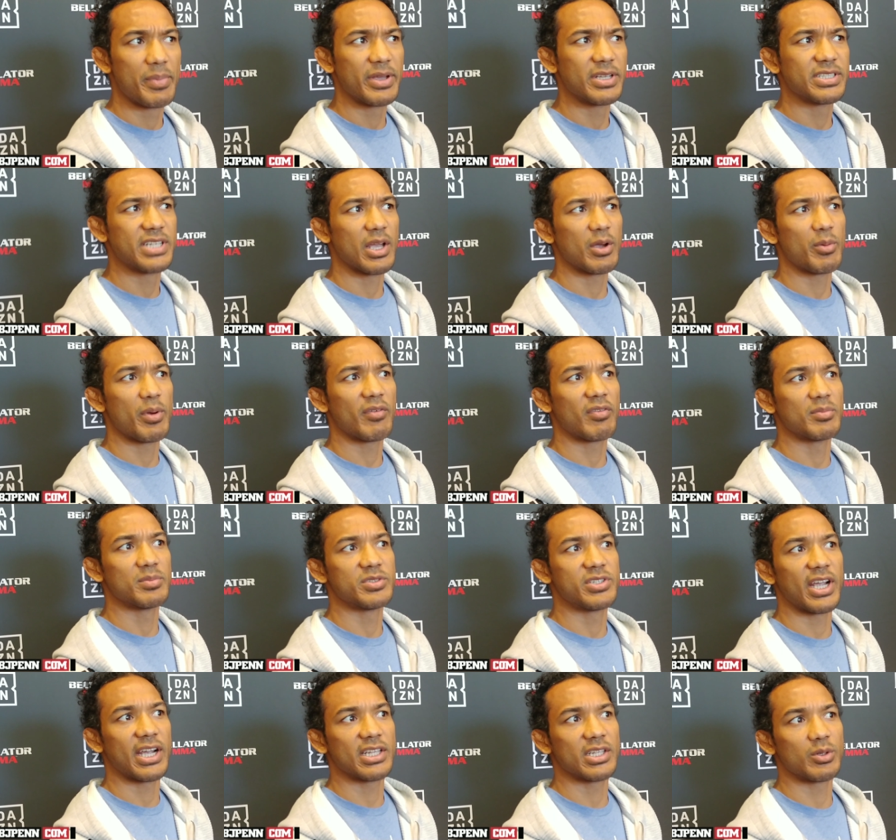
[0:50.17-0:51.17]
Biggest takeaway from
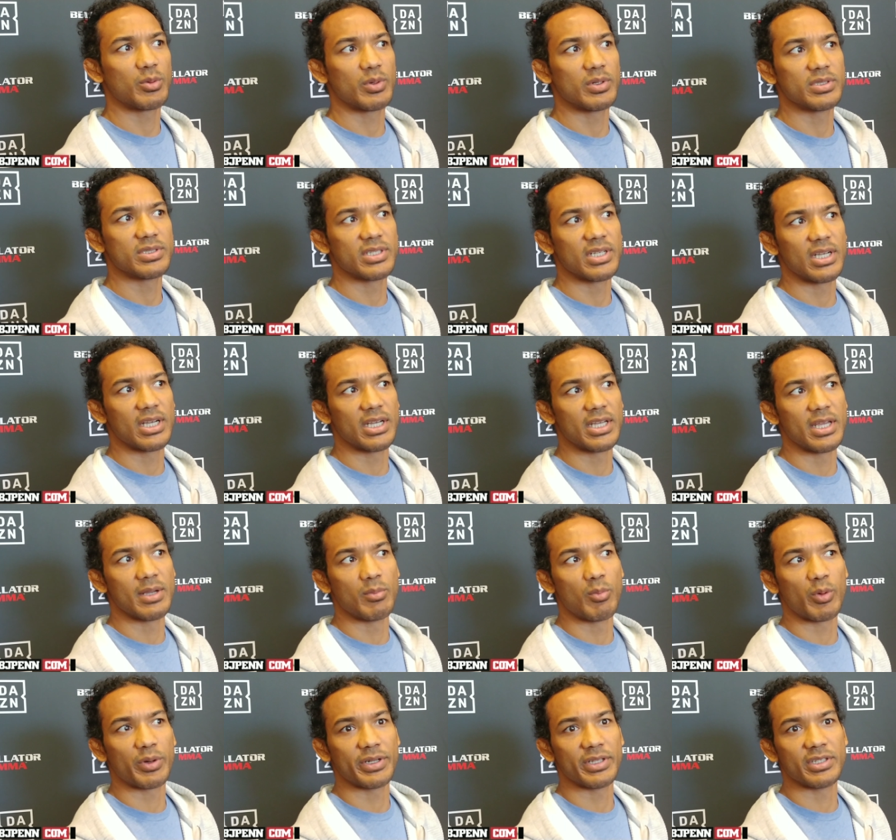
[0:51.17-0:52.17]
Chandler was
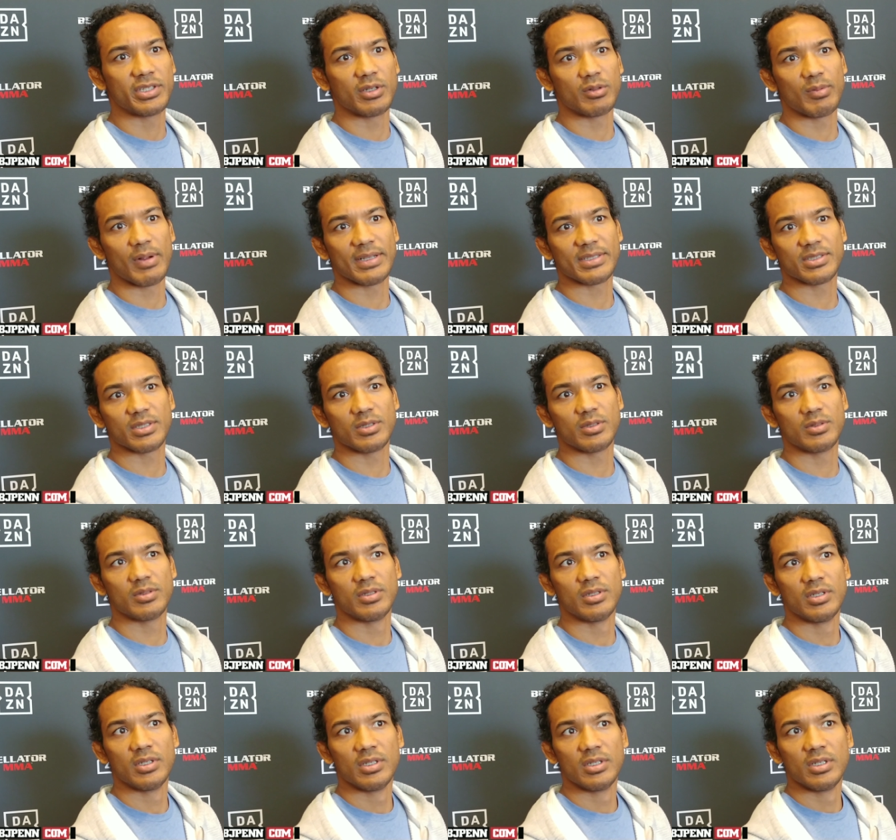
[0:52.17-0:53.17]
him wanting to wrestle,
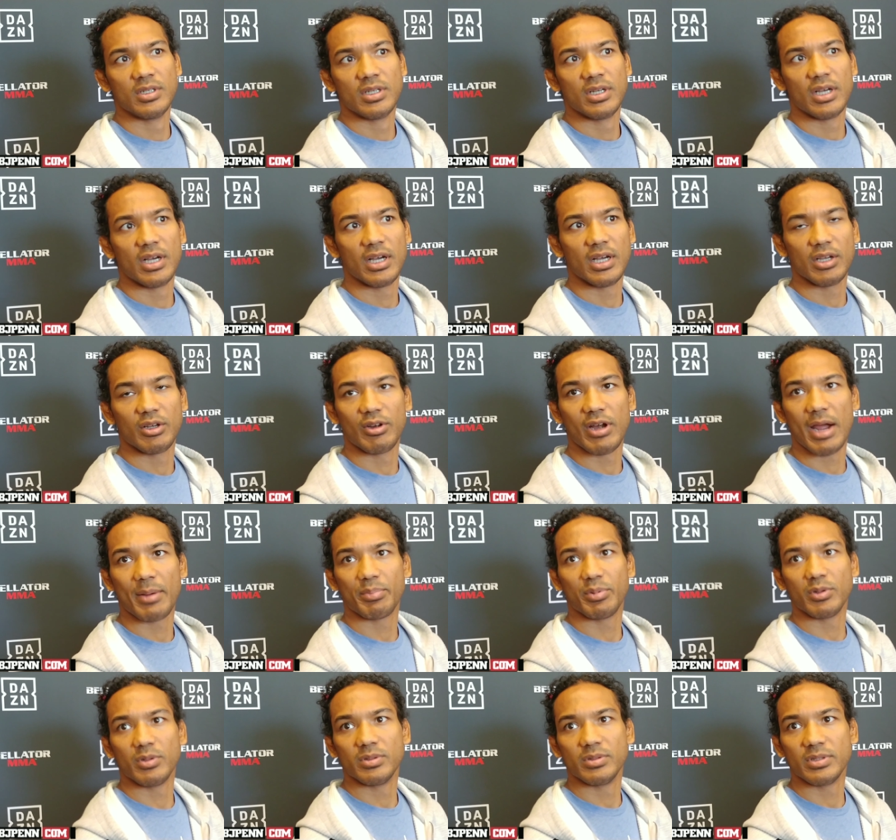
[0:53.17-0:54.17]

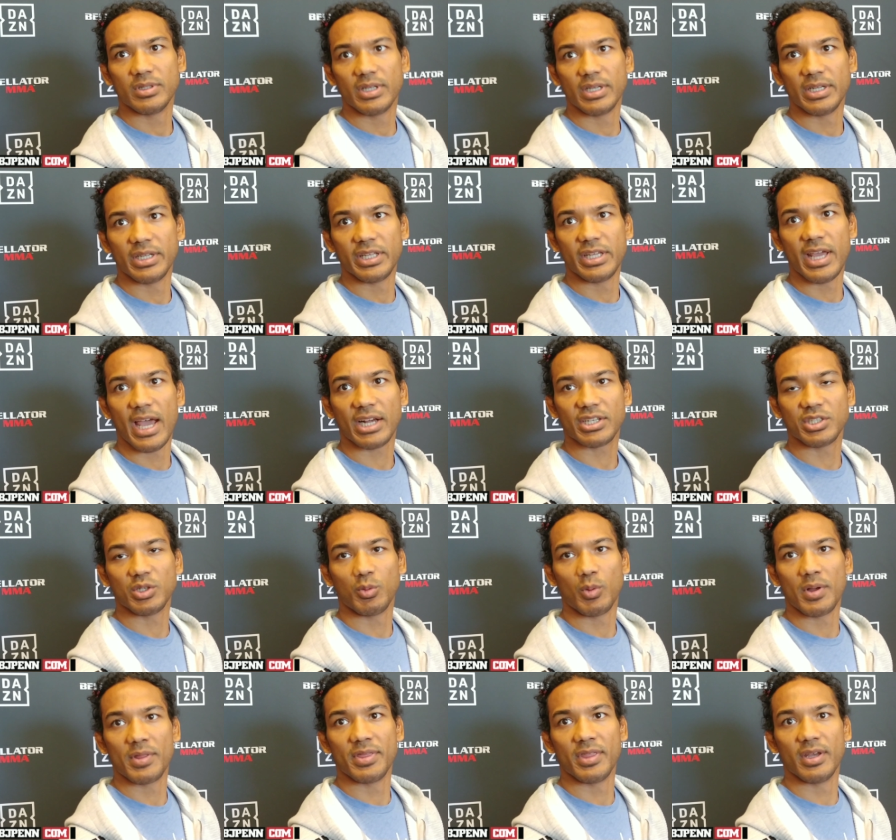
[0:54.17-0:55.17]
grapple. He actually
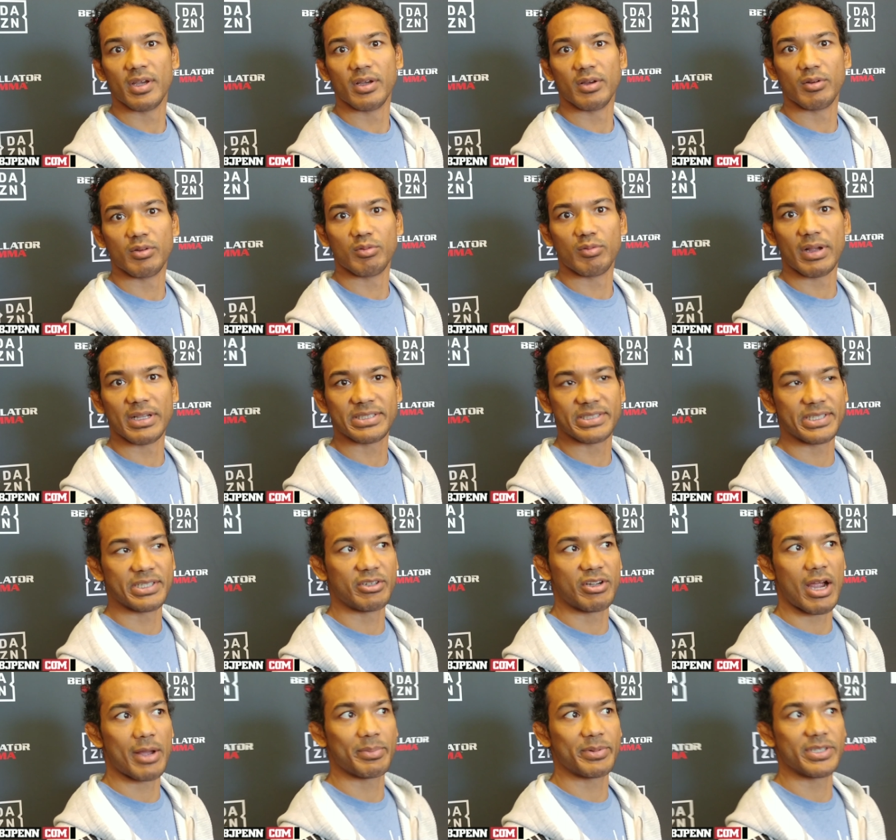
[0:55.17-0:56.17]
won the
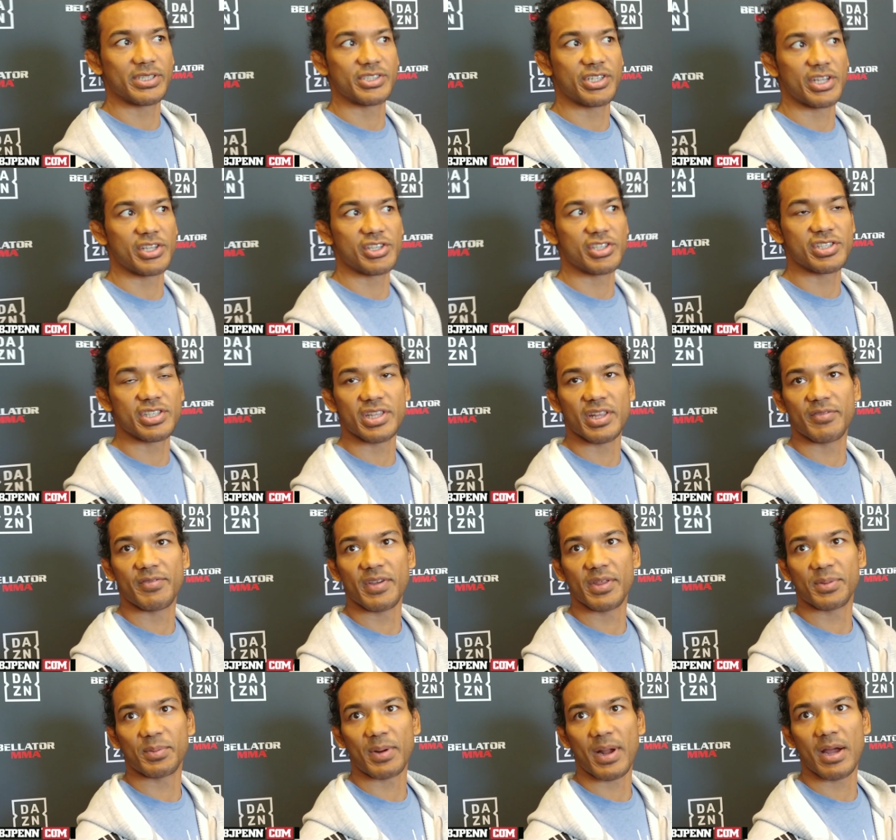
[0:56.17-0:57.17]
wrestling grappling exchanges in the
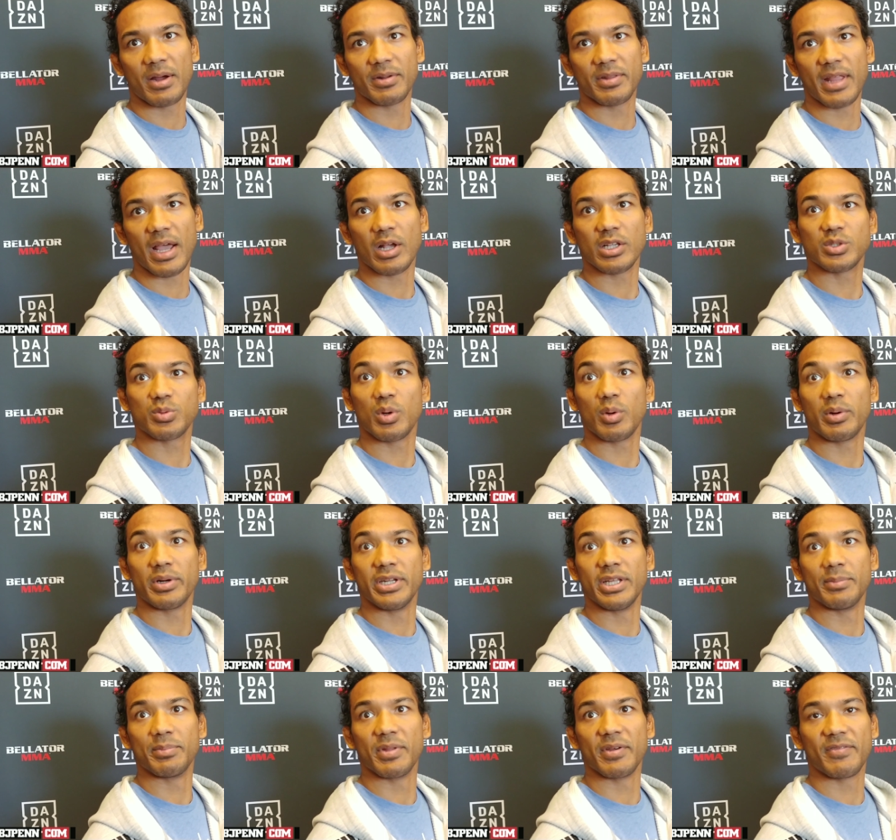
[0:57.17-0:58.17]
5th round, and that's what
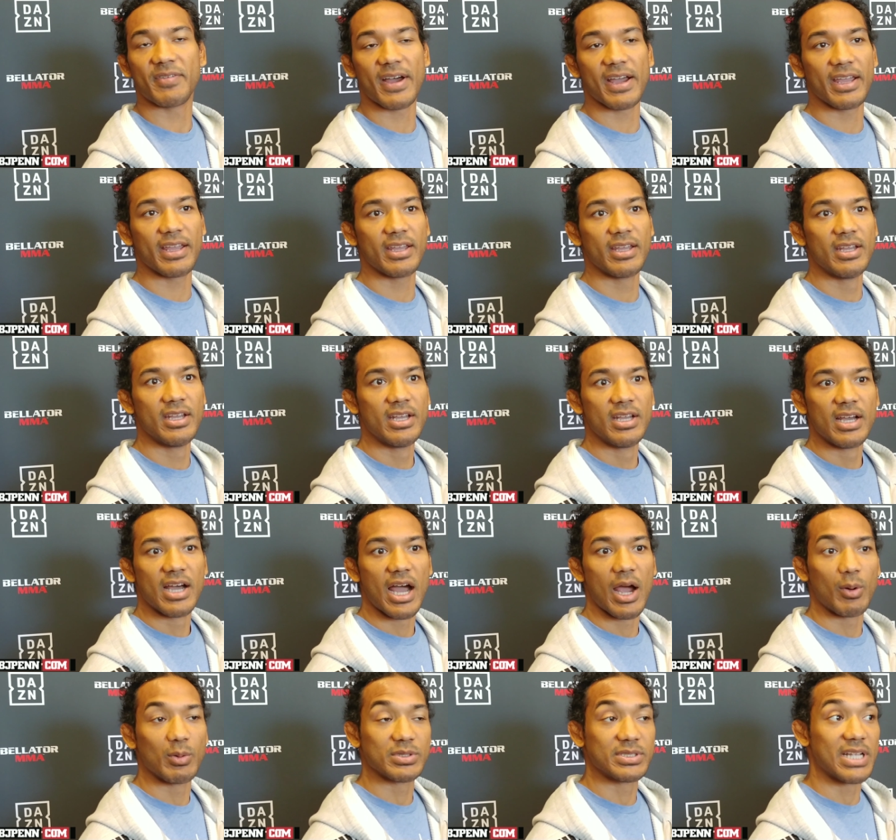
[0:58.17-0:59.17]
won him the fight.
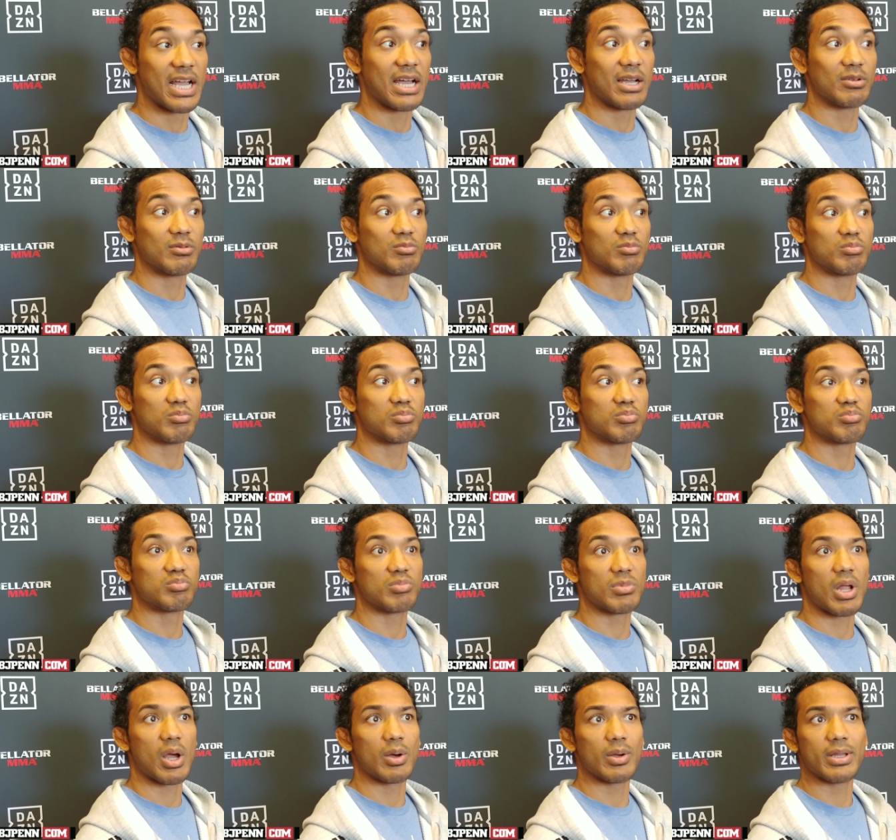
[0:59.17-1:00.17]
I was not
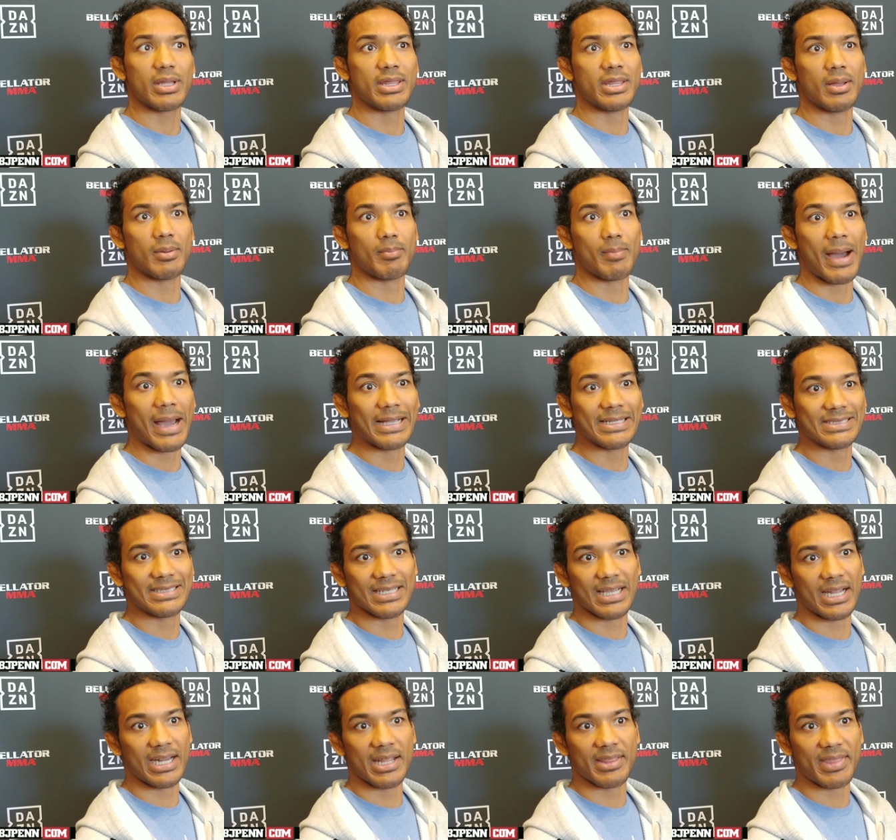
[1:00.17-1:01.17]
in the
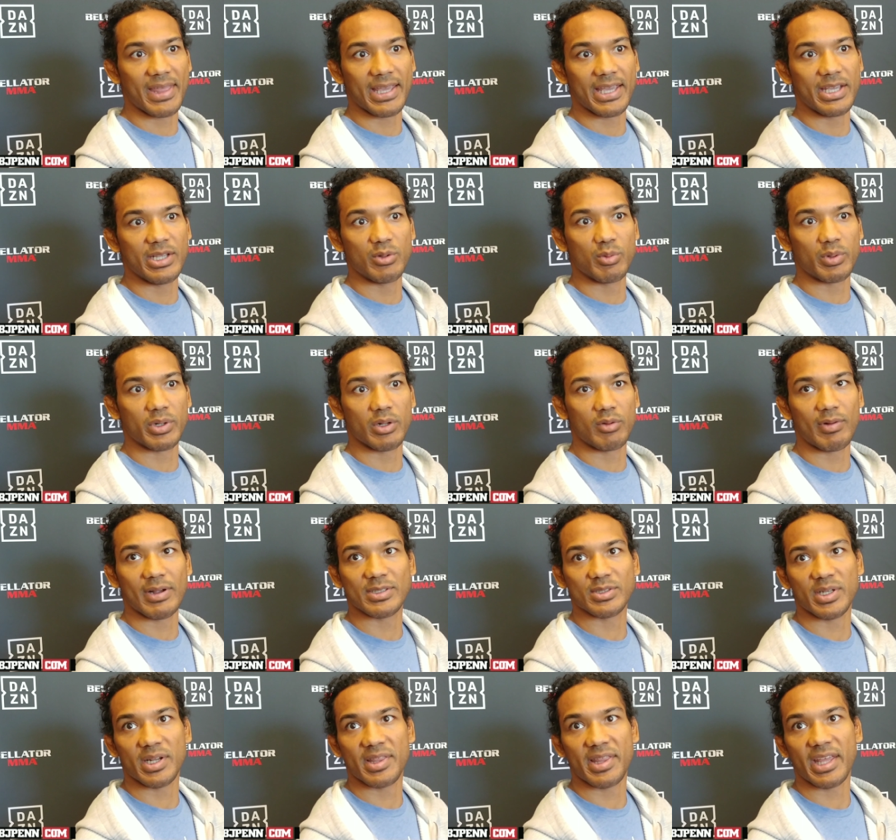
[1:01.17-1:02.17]
mindset. I didn't think he'd want to
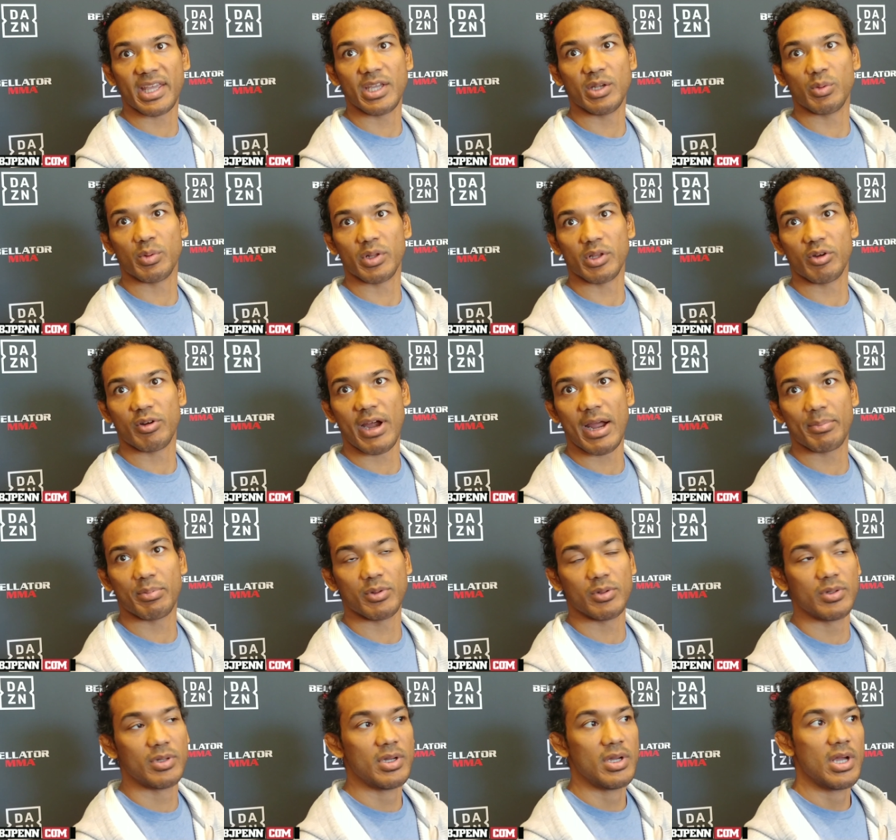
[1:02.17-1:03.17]
wrestle. I didn't think he'd want to grapple.